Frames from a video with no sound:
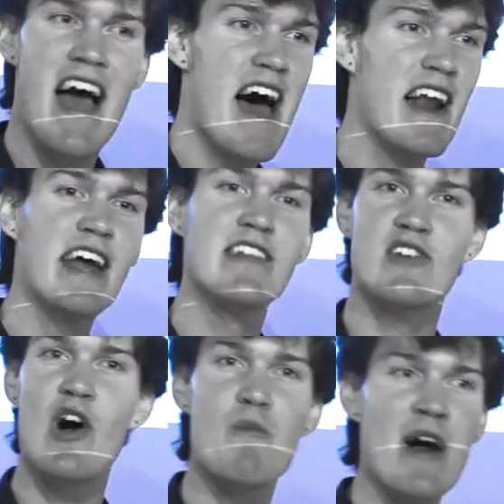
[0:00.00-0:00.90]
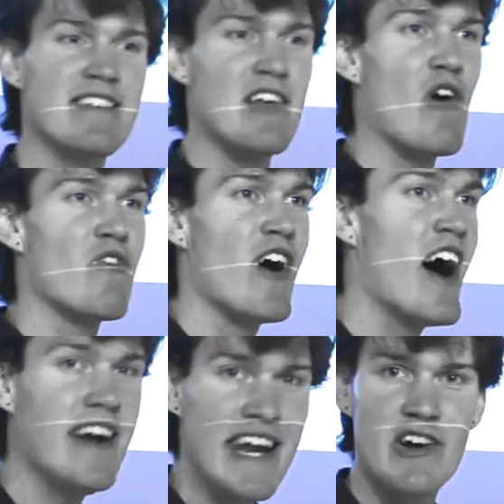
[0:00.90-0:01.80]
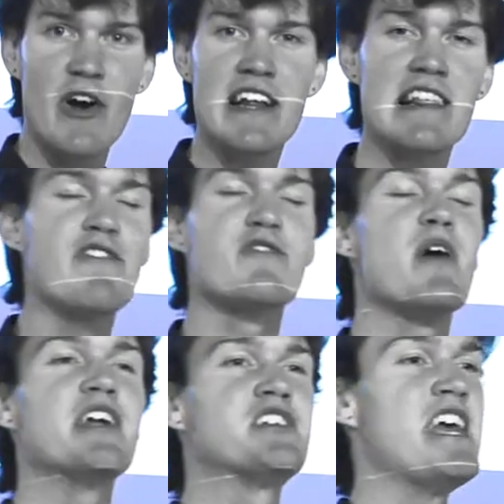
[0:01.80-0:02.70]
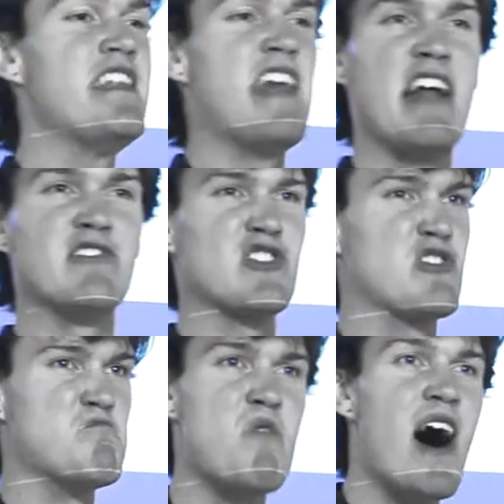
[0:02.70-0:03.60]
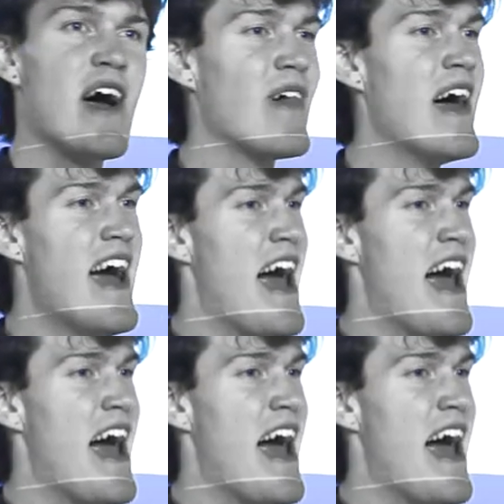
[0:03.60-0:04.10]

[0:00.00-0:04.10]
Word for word: And I can tell myself that I need only lift my chin and smile